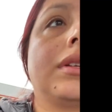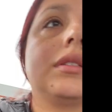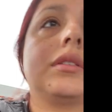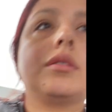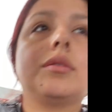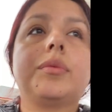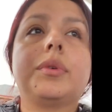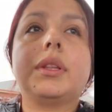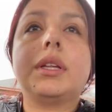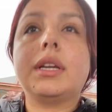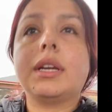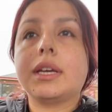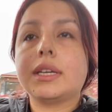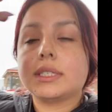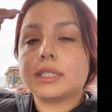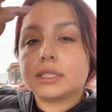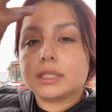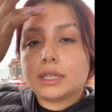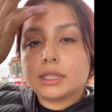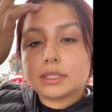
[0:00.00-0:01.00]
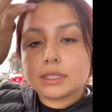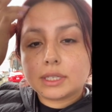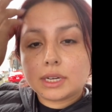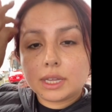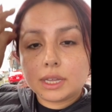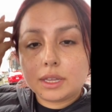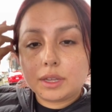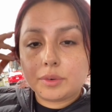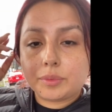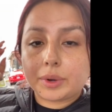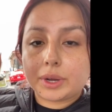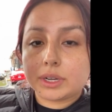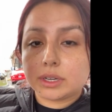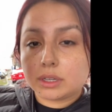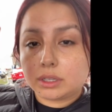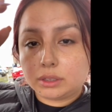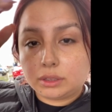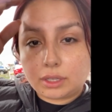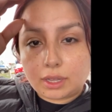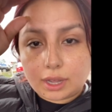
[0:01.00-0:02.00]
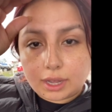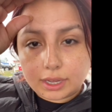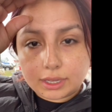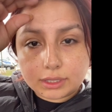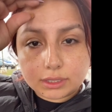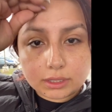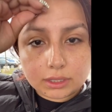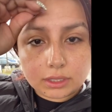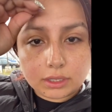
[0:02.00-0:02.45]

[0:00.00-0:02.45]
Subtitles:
It's a really nice day today. It rained a lot.